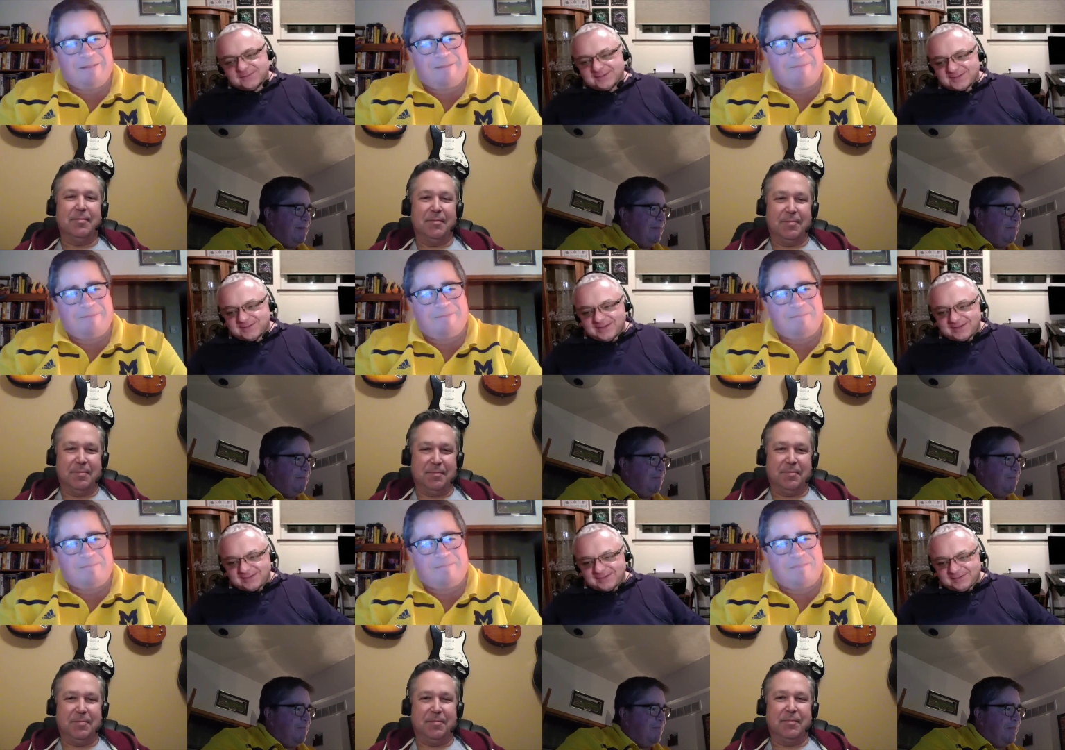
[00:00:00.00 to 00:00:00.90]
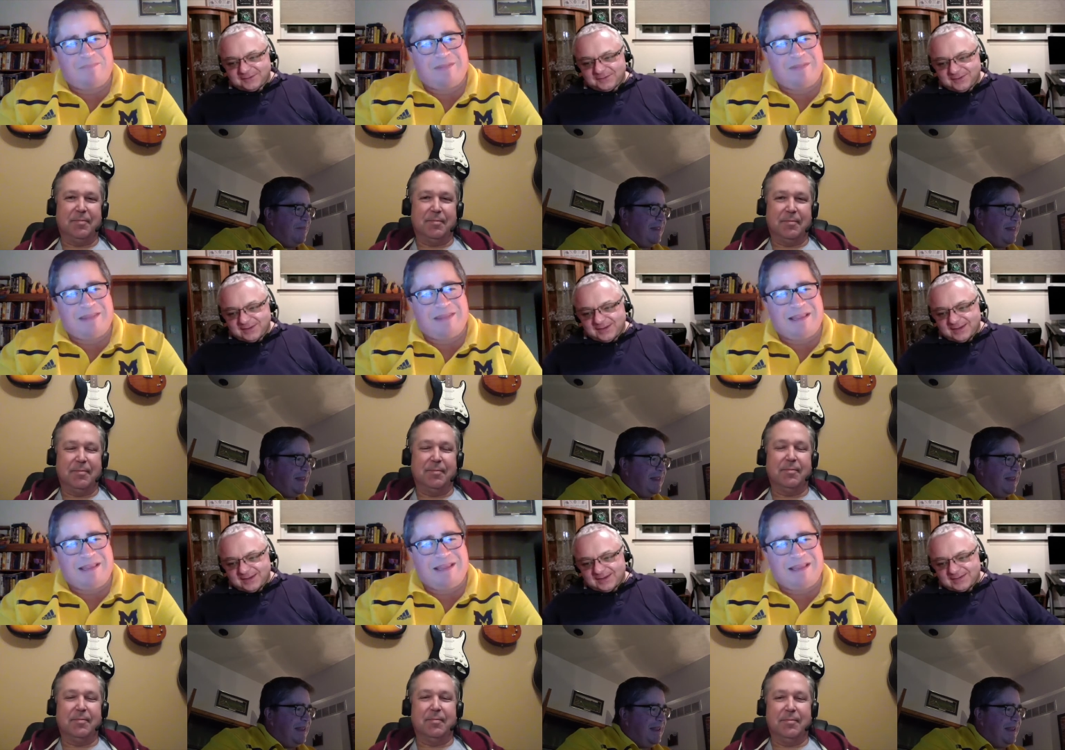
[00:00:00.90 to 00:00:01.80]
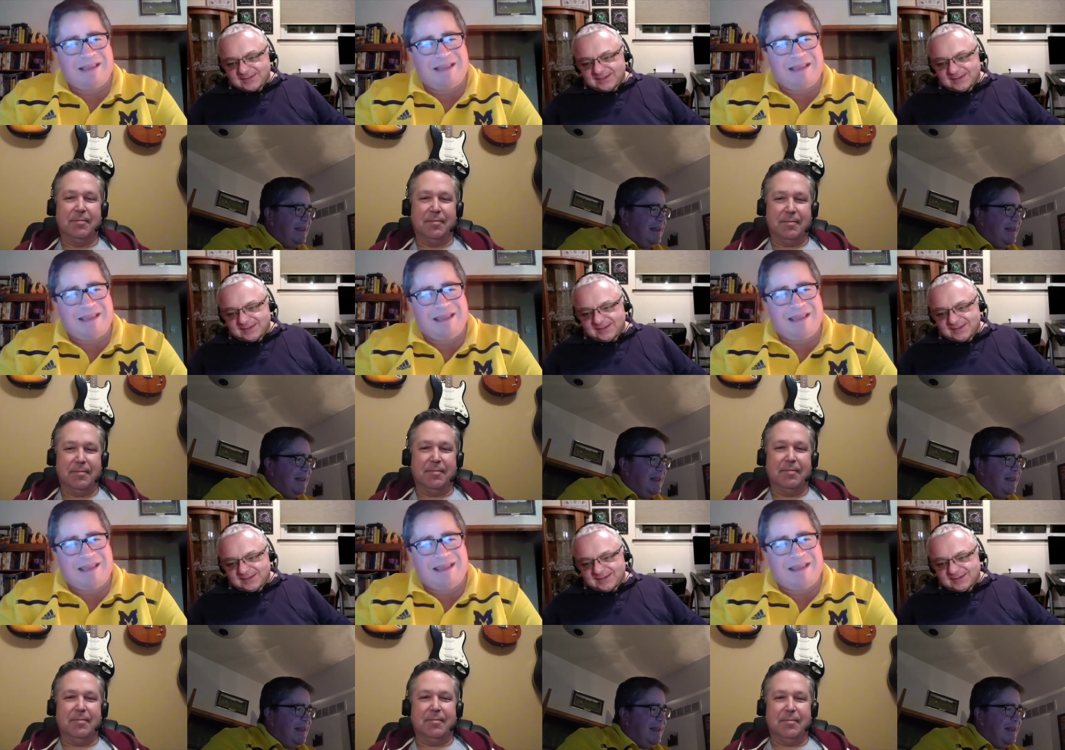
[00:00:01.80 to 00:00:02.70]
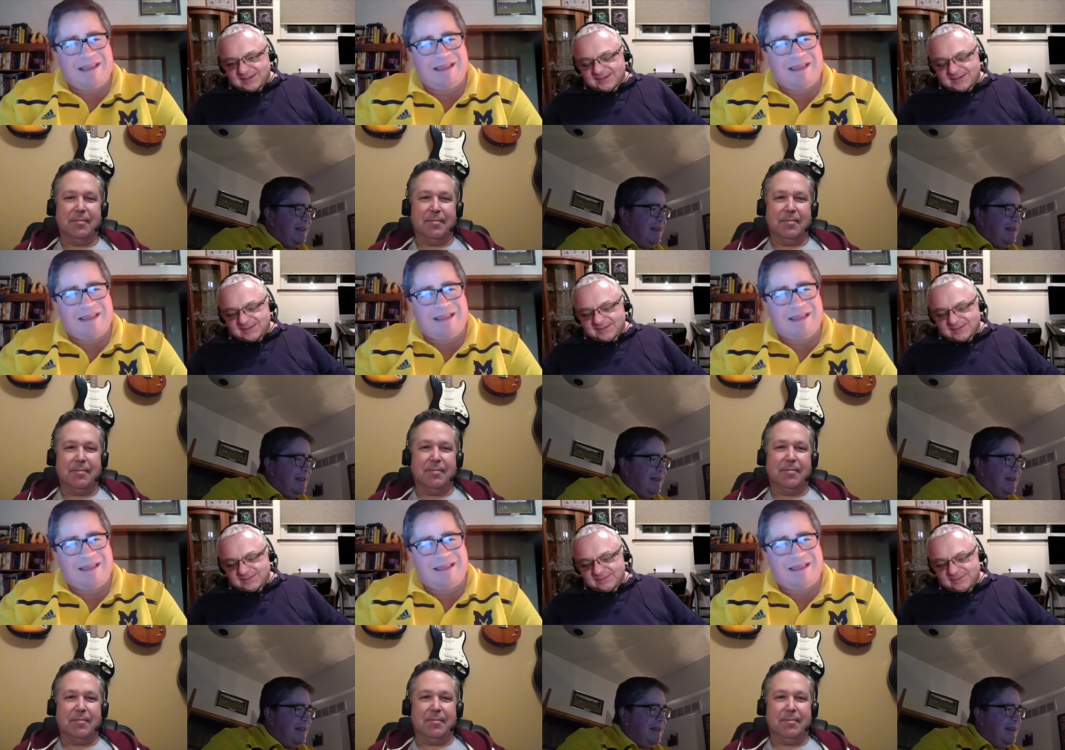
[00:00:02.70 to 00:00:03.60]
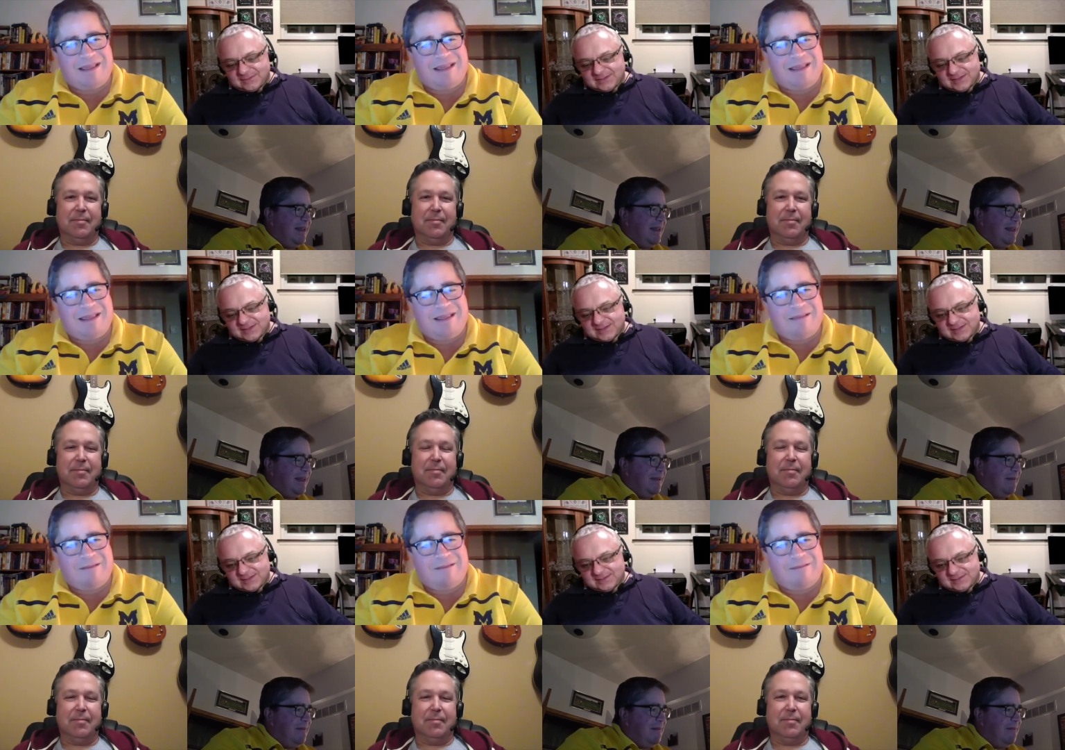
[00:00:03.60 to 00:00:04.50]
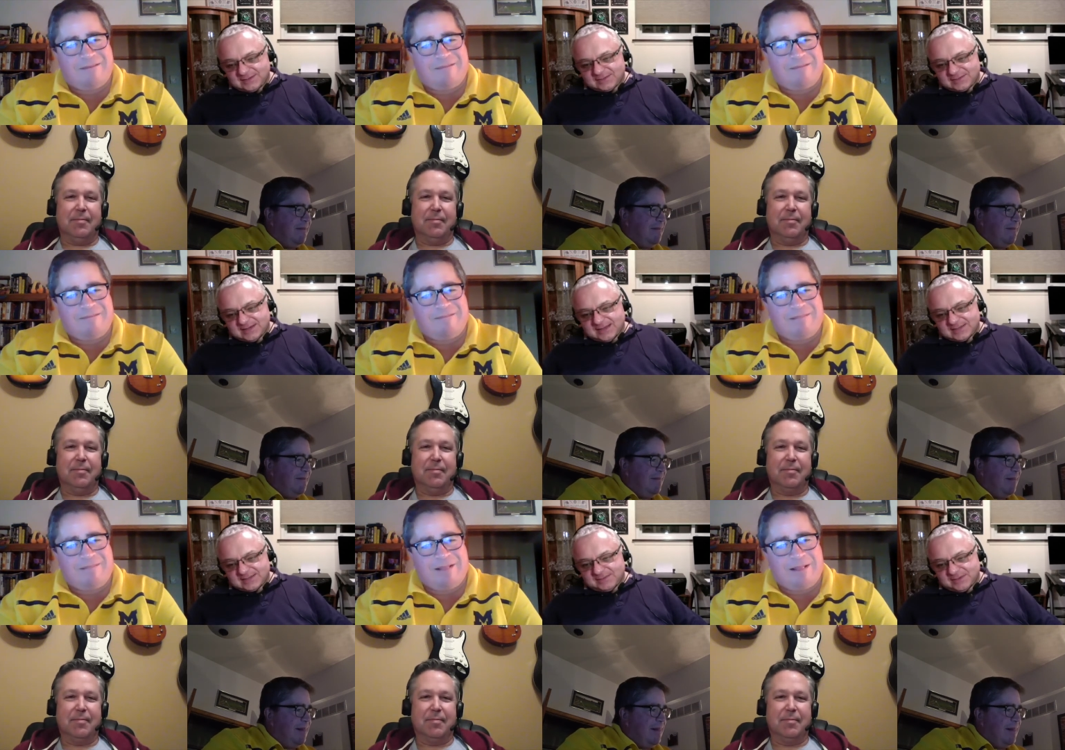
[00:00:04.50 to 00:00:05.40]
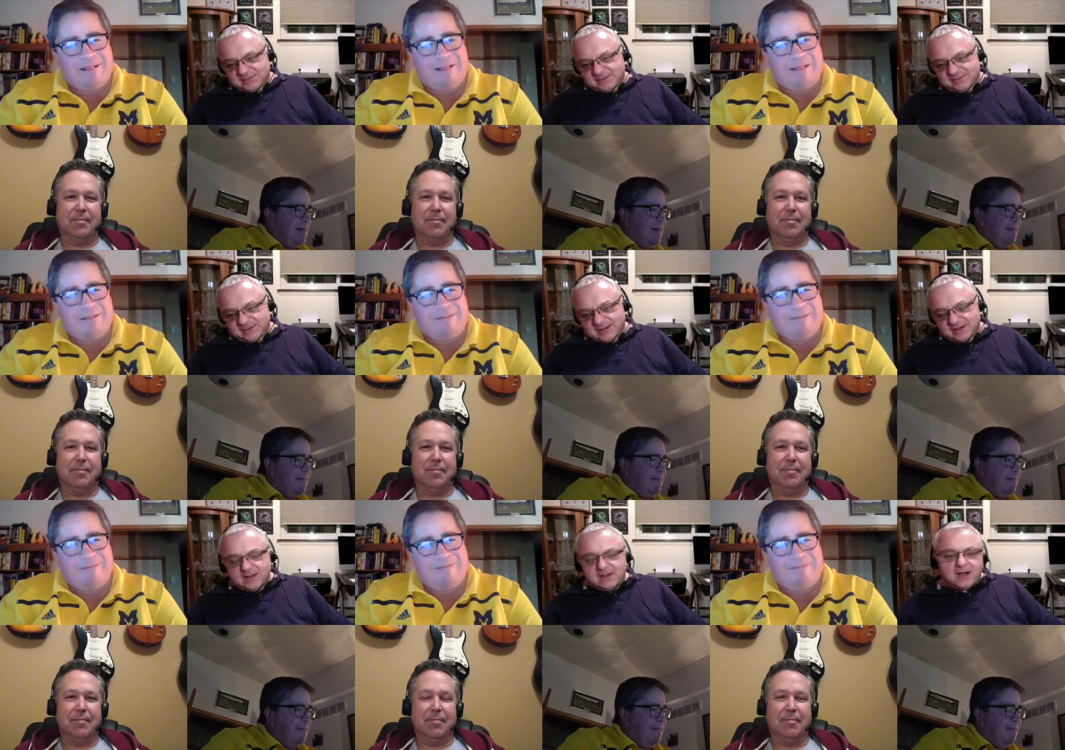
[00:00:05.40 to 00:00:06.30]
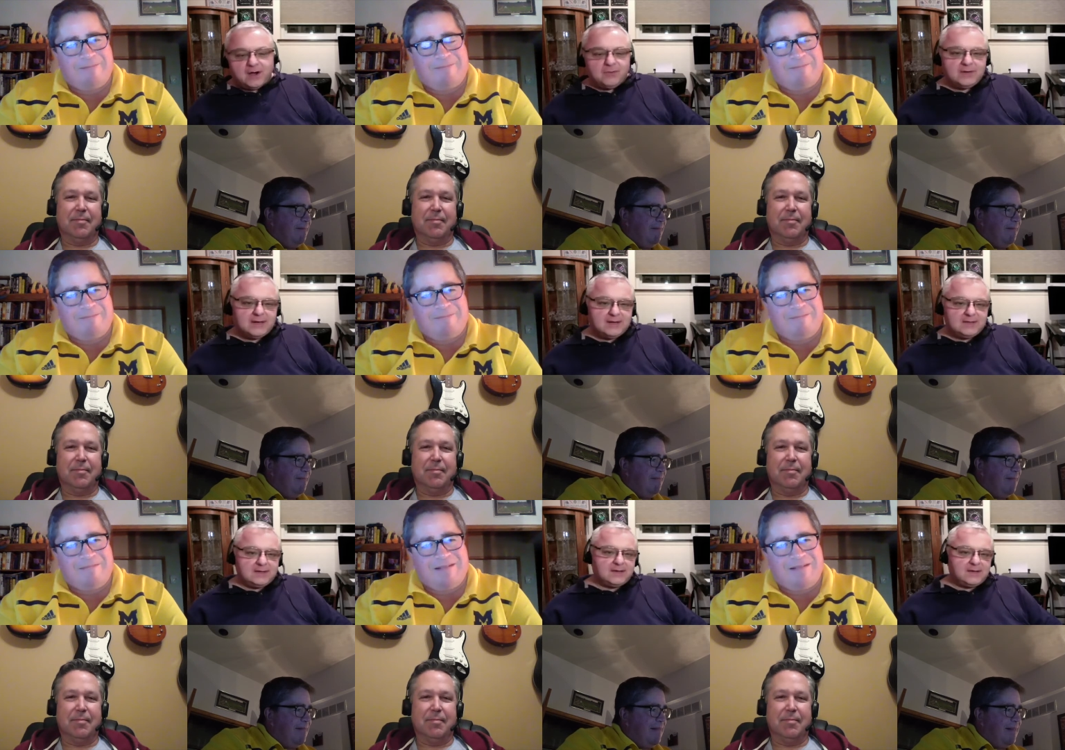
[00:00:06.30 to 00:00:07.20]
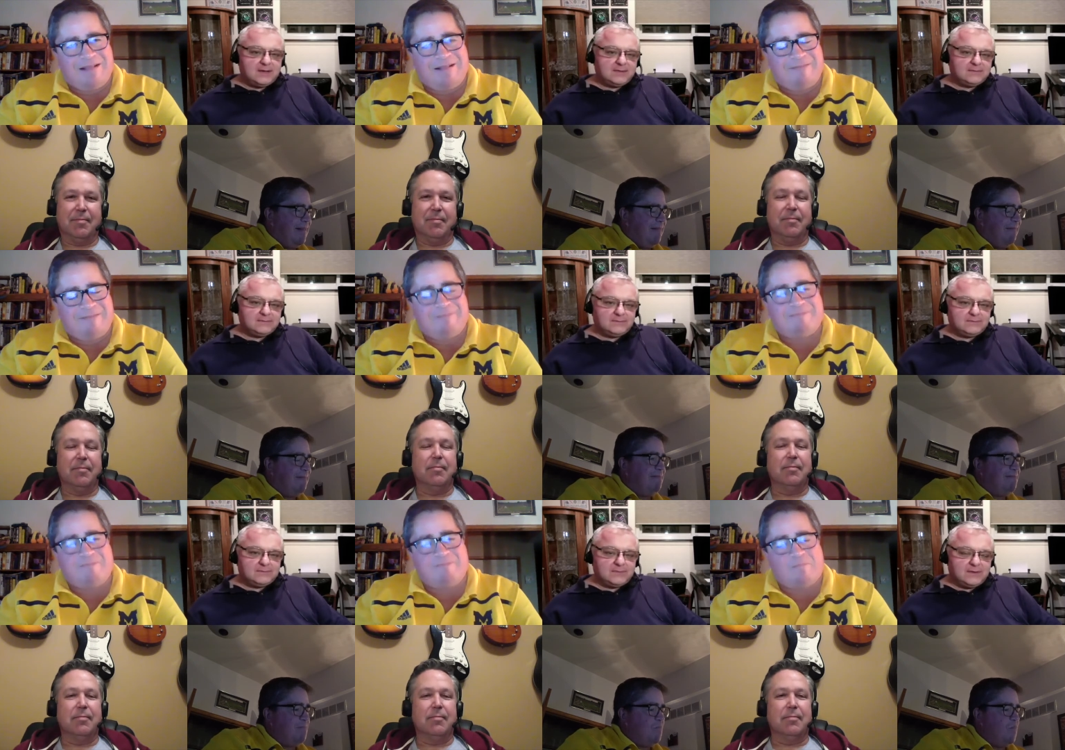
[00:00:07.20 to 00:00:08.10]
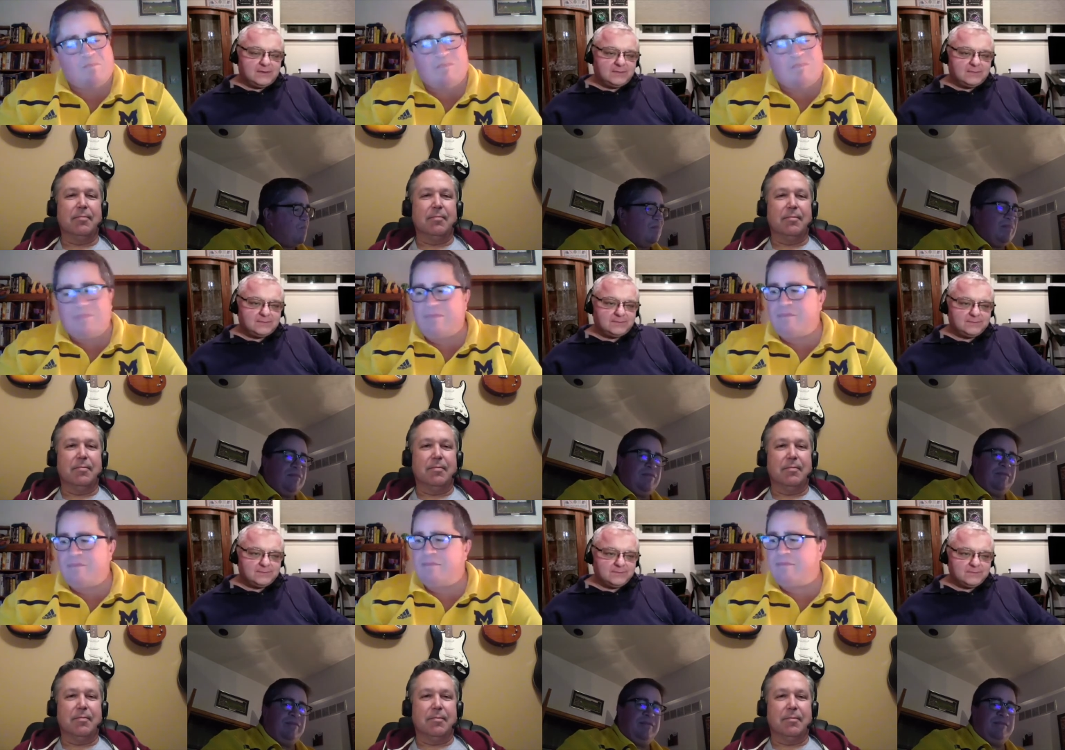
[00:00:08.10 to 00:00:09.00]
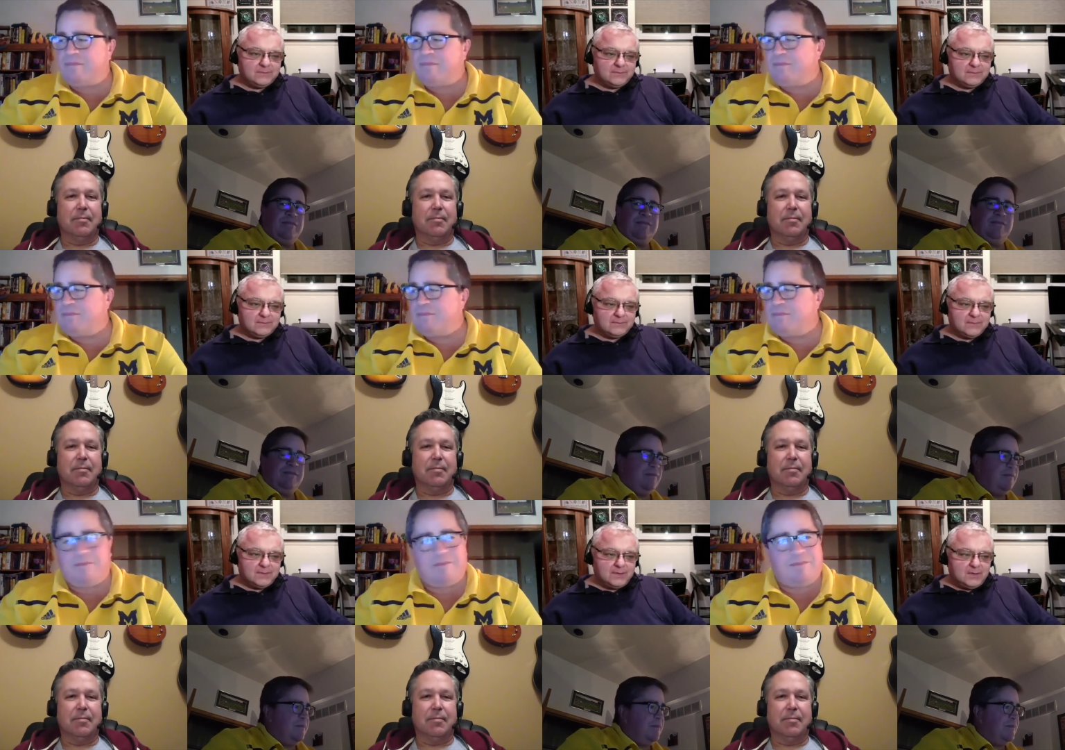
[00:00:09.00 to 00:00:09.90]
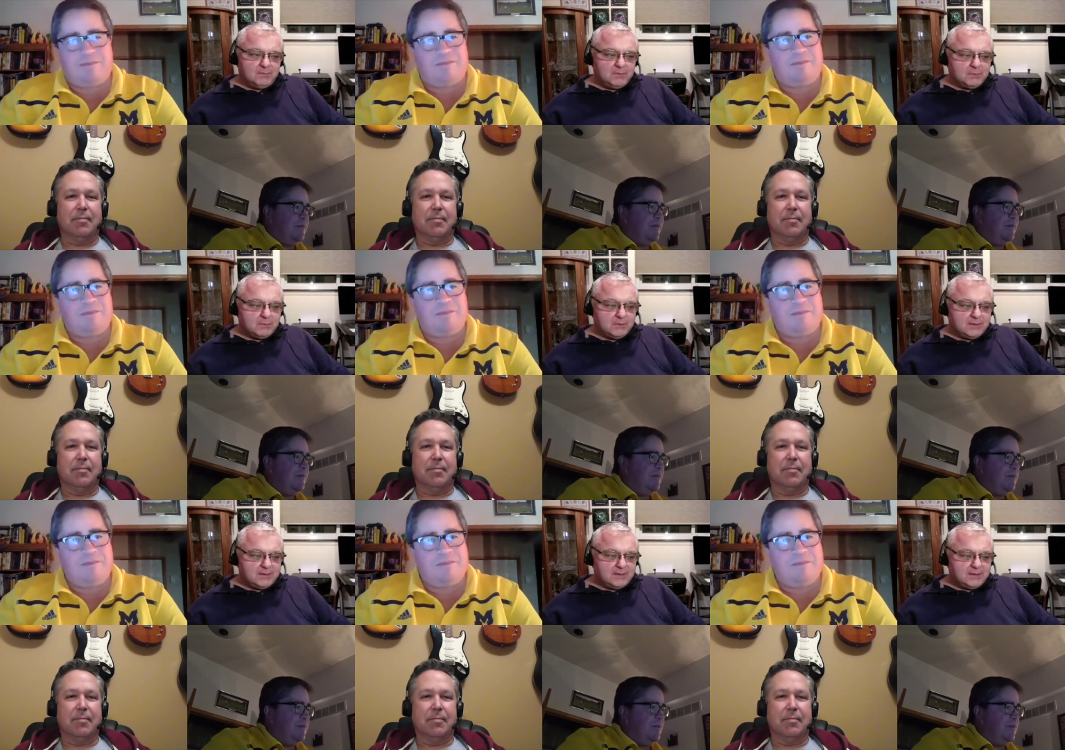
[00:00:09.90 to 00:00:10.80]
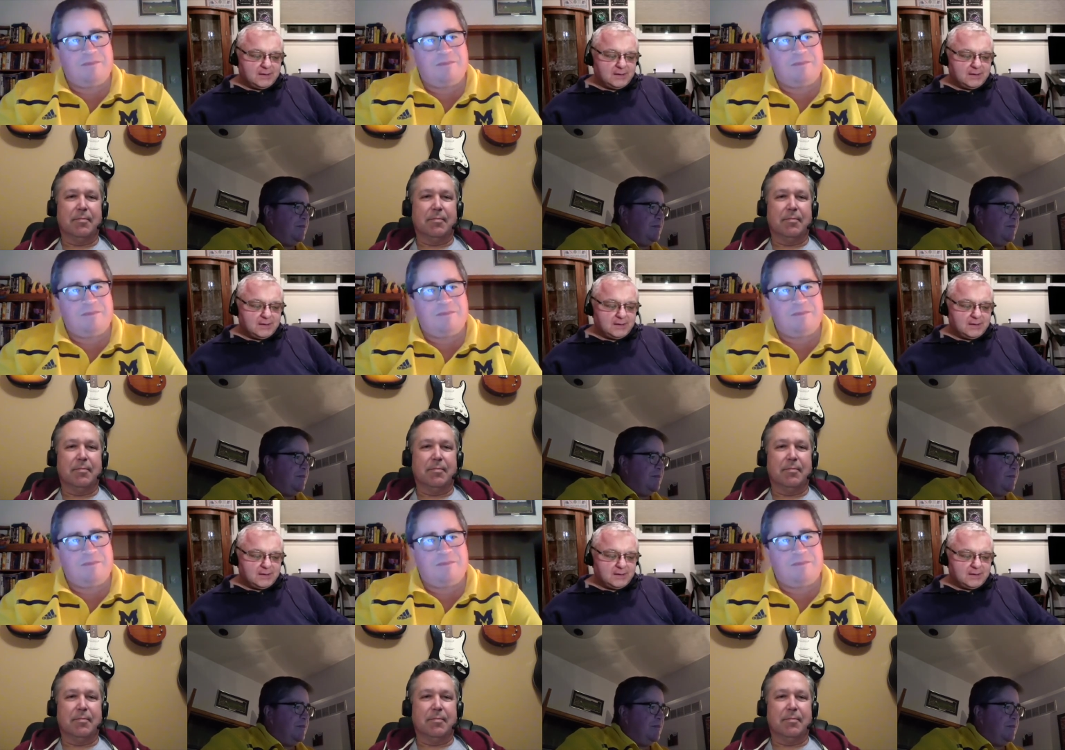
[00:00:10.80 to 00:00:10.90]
Speaker 1: So I've got that too. And uh, what was I gonna say? I was gonna add something, but I forgot. Oh, we and uh, um, we were really